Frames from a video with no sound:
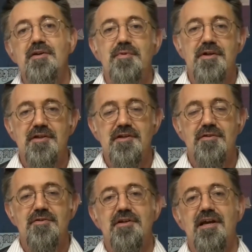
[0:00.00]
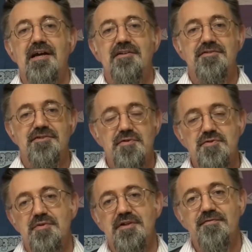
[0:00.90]
We look at
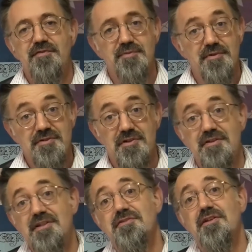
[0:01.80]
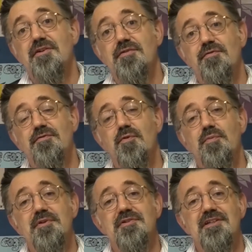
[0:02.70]
social influence, so things like
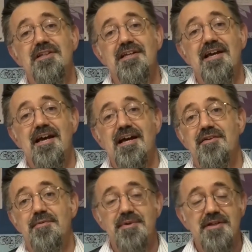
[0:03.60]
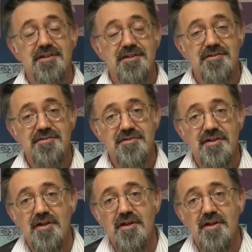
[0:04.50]
conformity and obedience.